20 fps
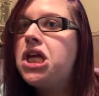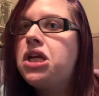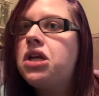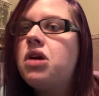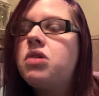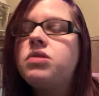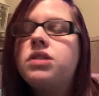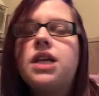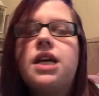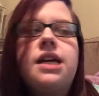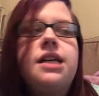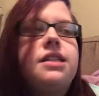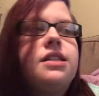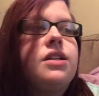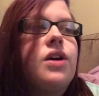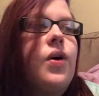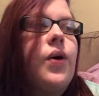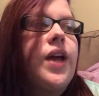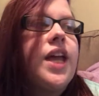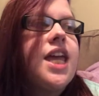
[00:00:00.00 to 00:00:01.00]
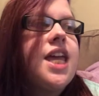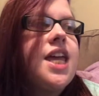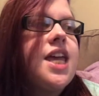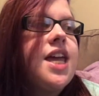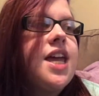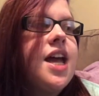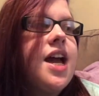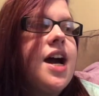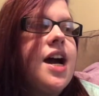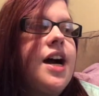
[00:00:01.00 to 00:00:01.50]
knows it. So
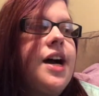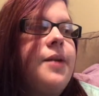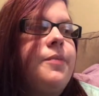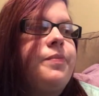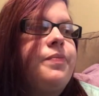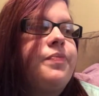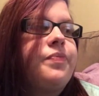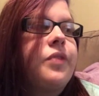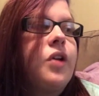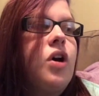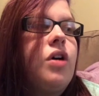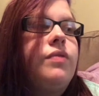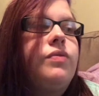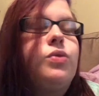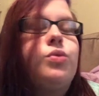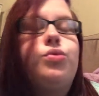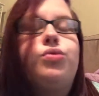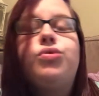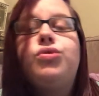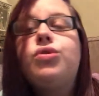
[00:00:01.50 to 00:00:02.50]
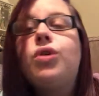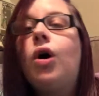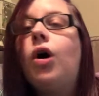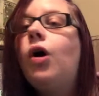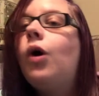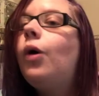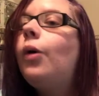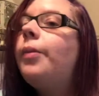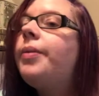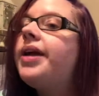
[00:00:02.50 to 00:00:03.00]
he, Kovu's
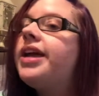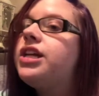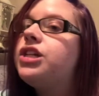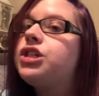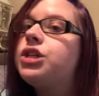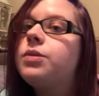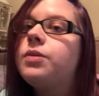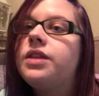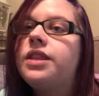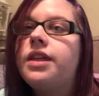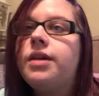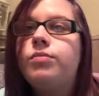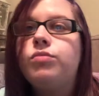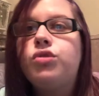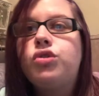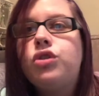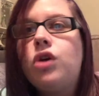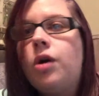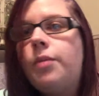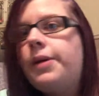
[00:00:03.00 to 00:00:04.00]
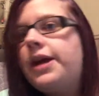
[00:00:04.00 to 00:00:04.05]
so patient with him, so